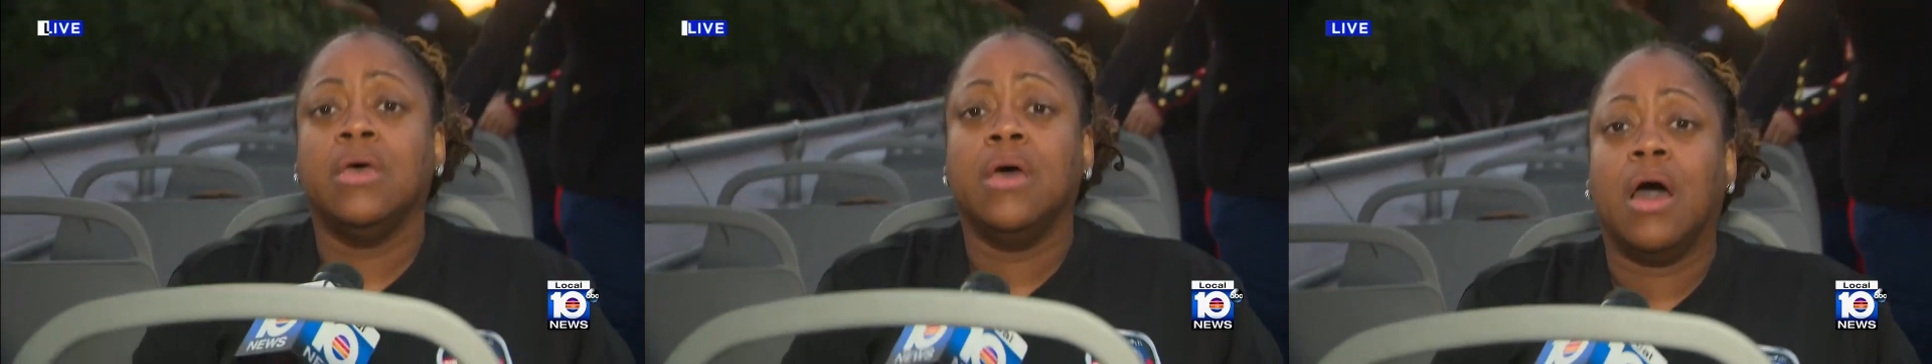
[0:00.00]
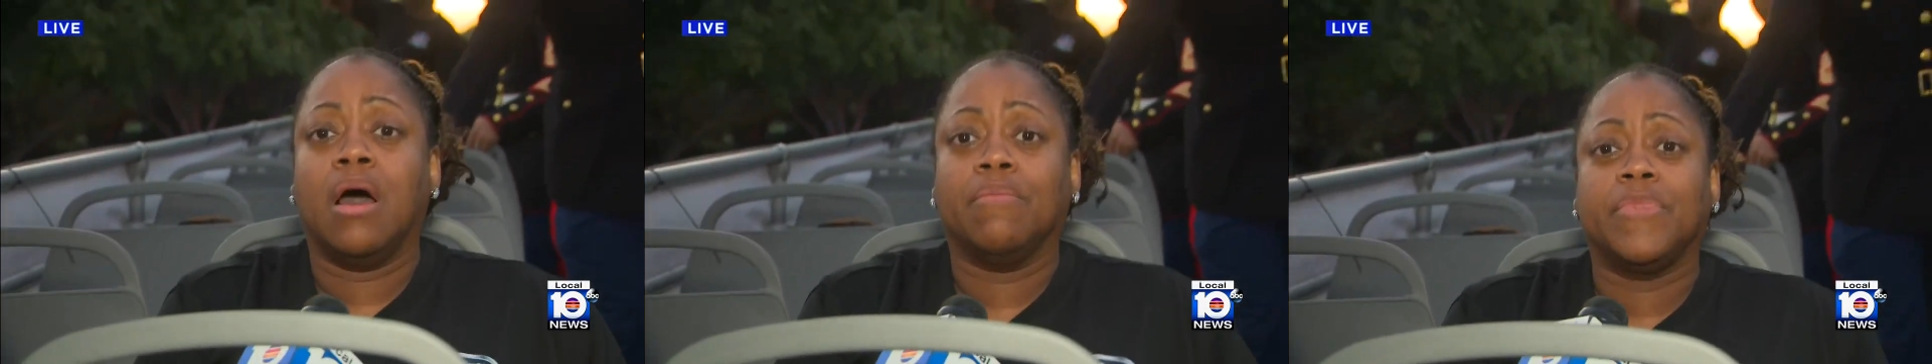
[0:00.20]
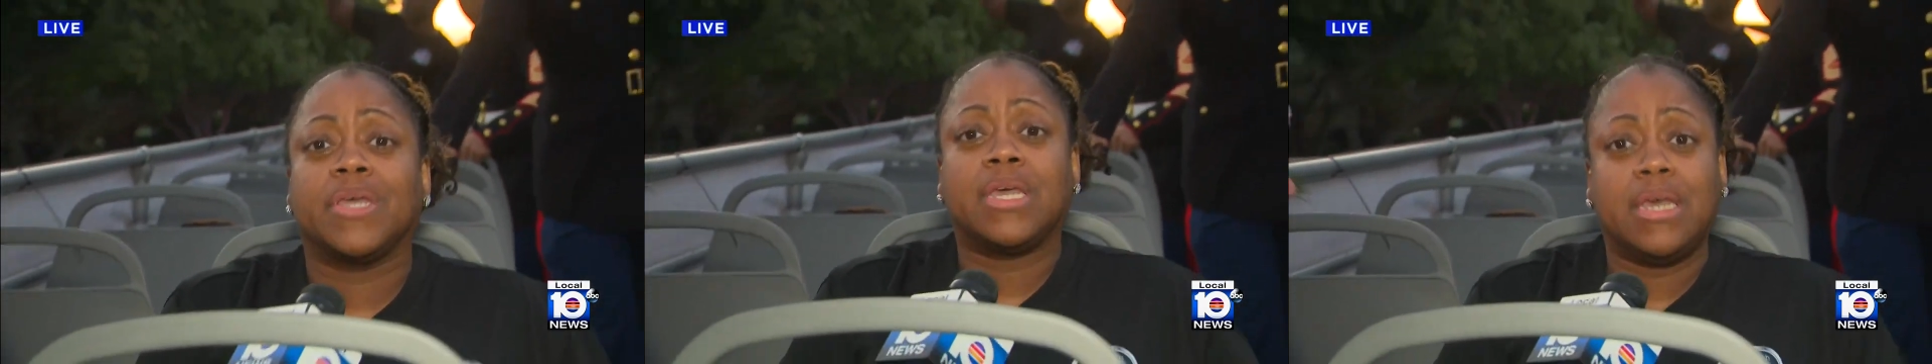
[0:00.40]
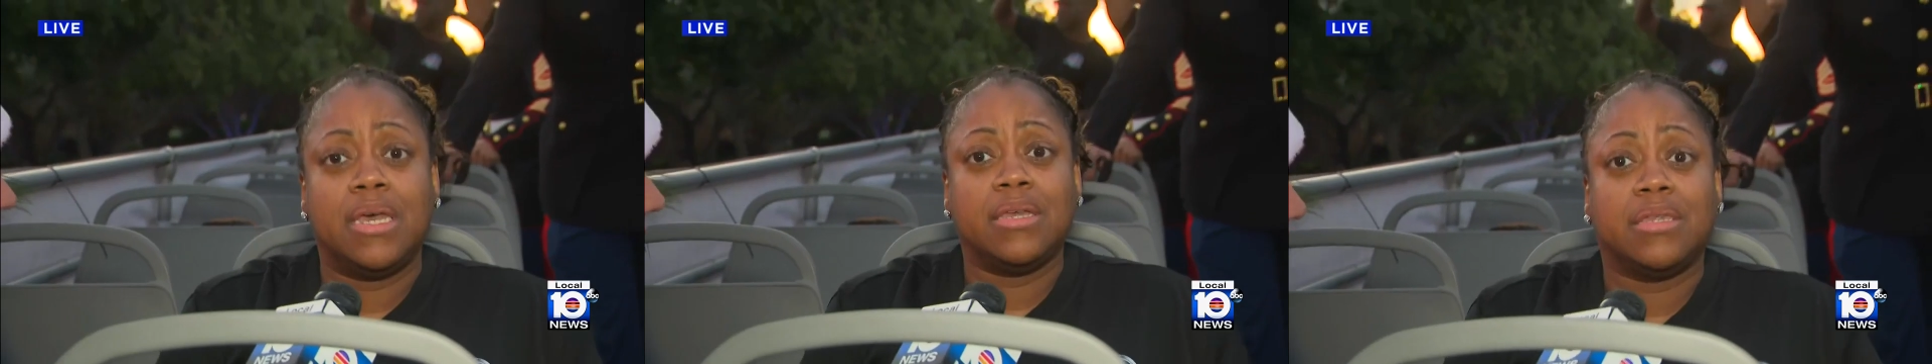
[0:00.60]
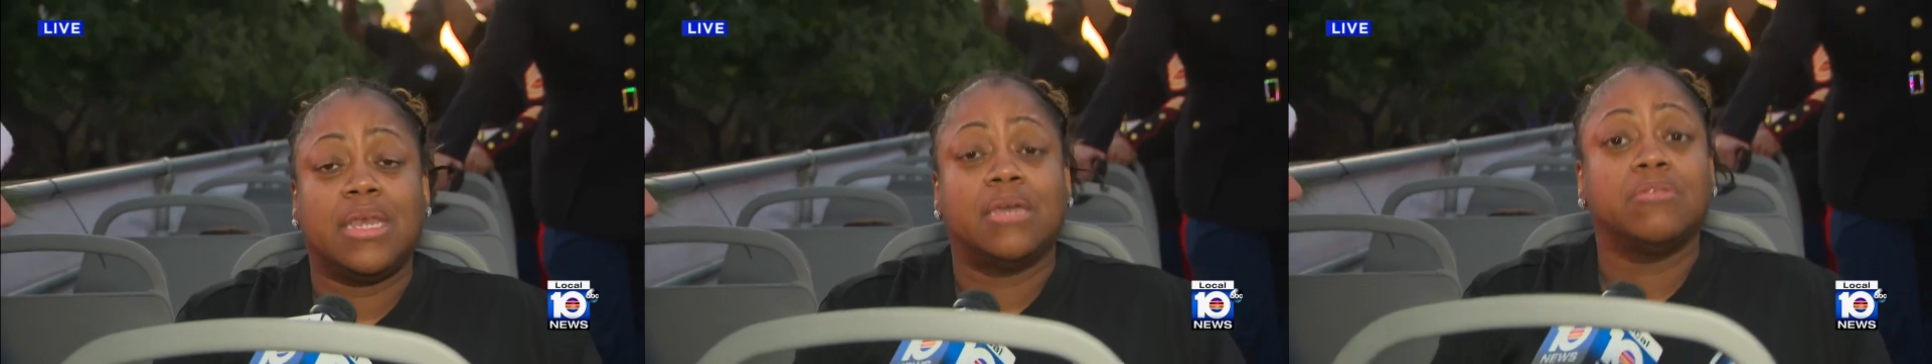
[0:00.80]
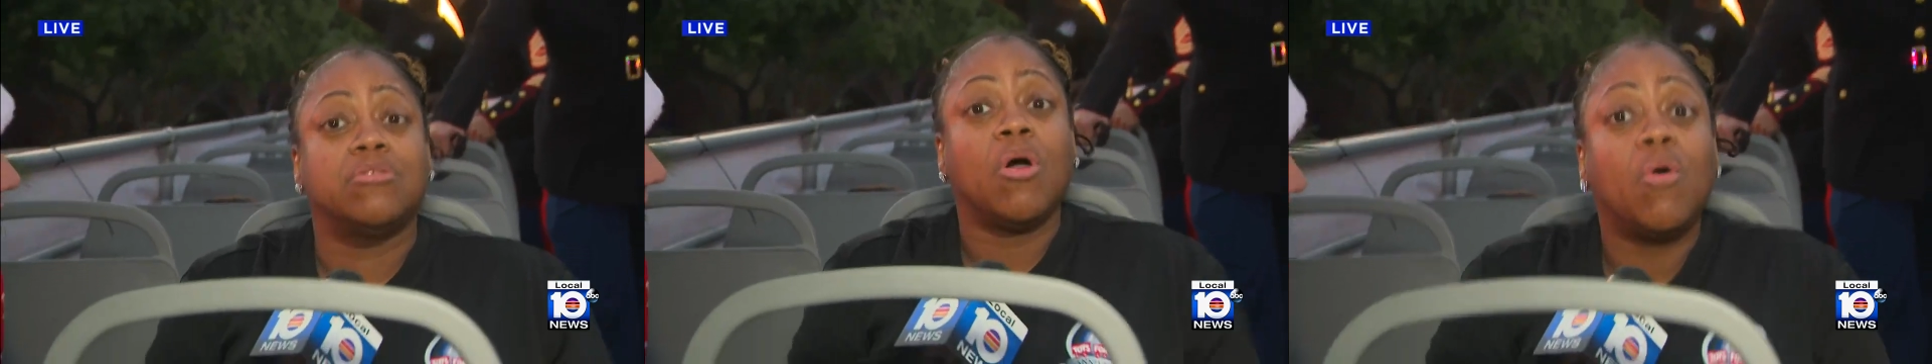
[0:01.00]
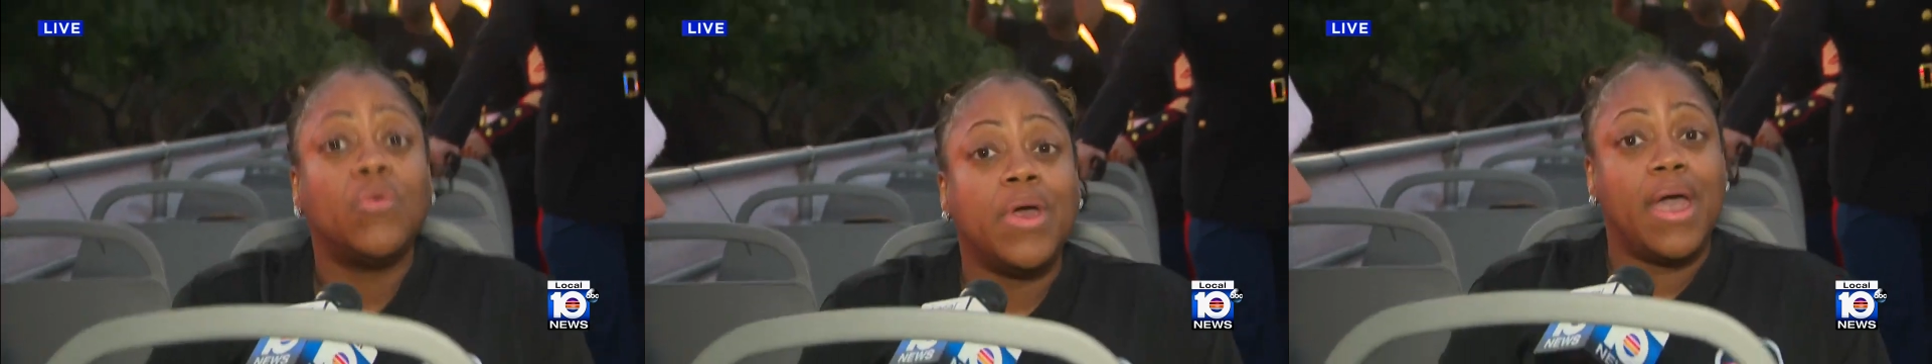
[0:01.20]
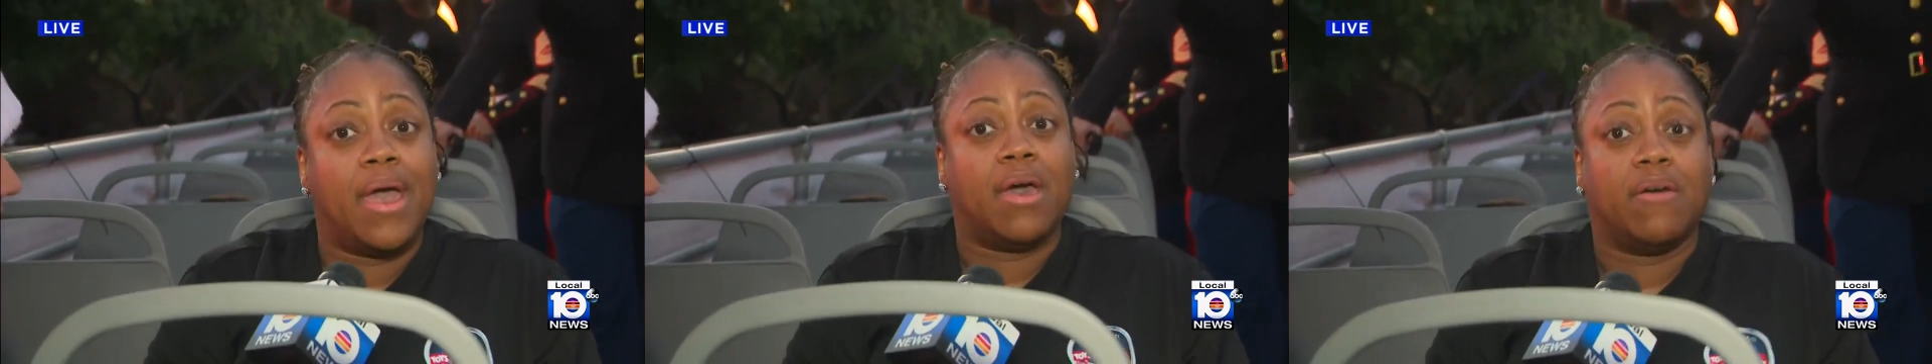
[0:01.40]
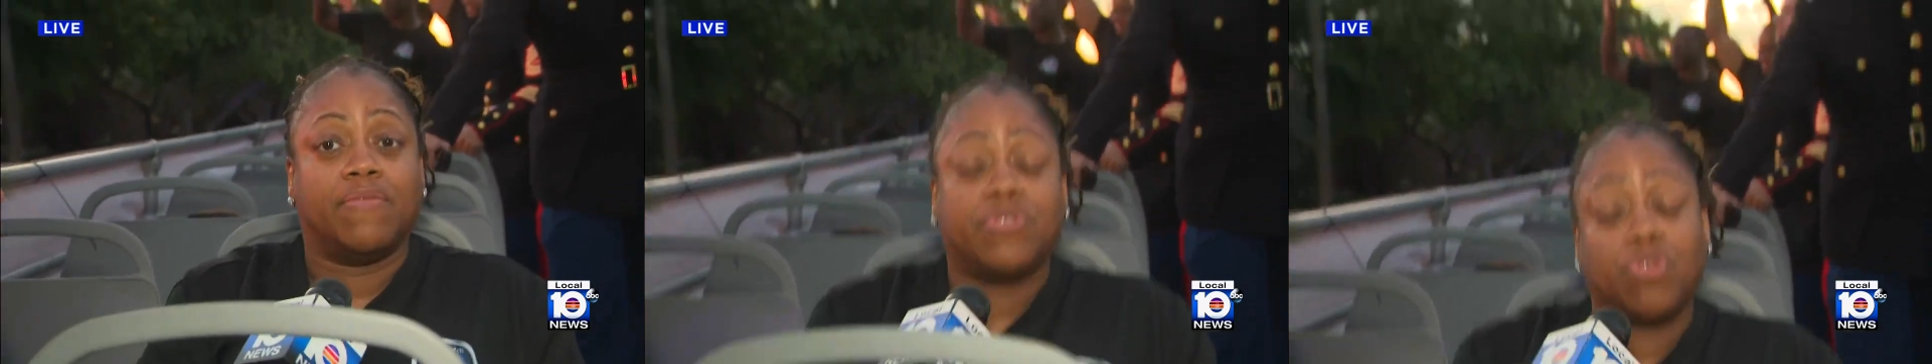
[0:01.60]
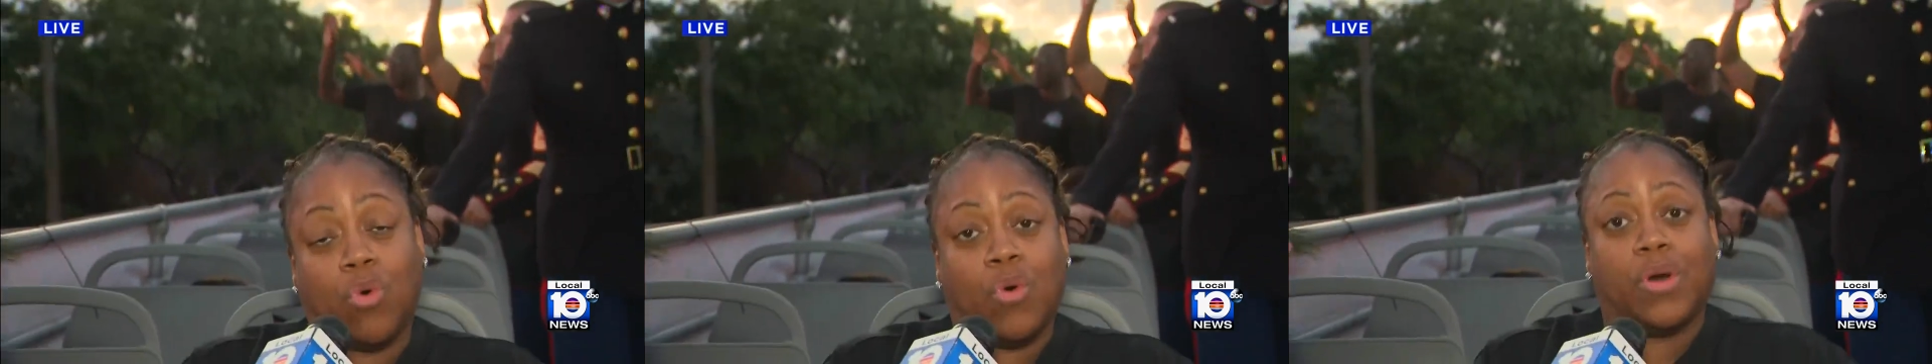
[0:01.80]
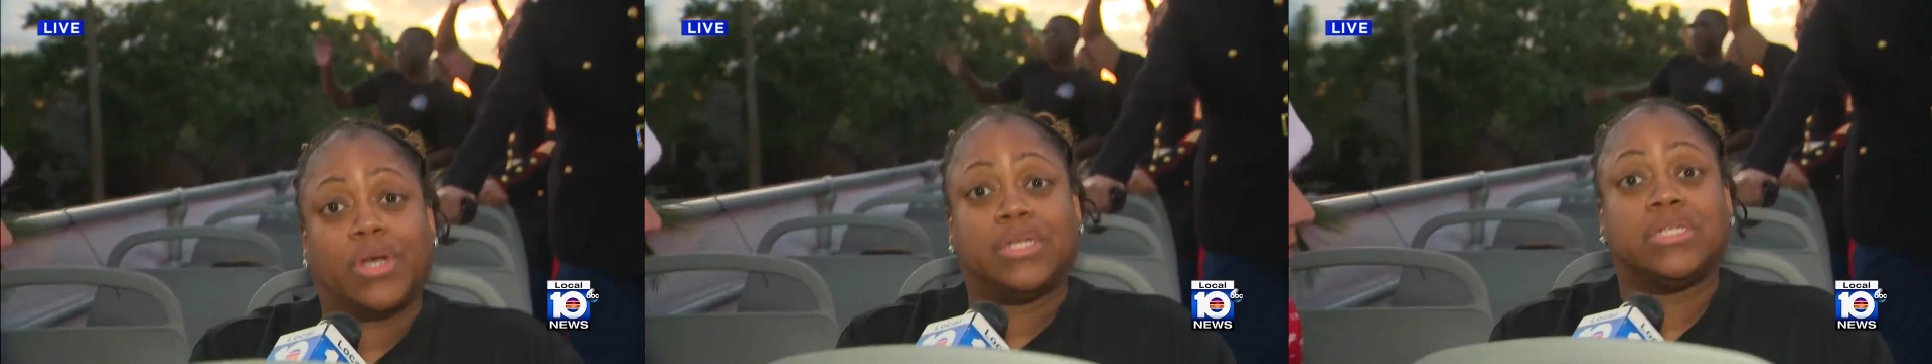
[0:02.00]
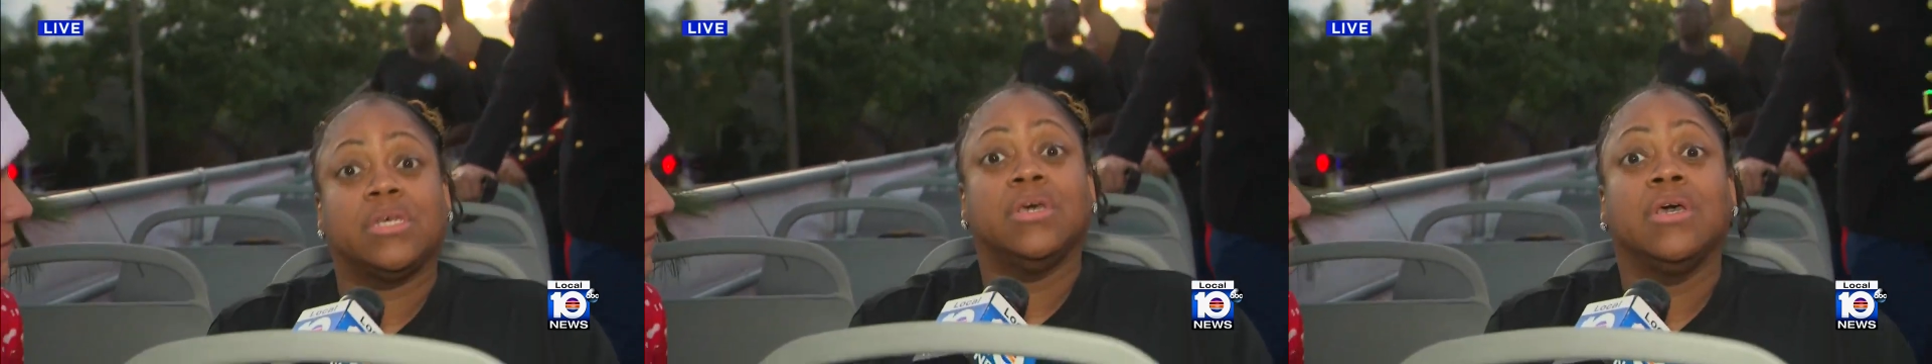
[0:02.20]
um, the kids that don't have toys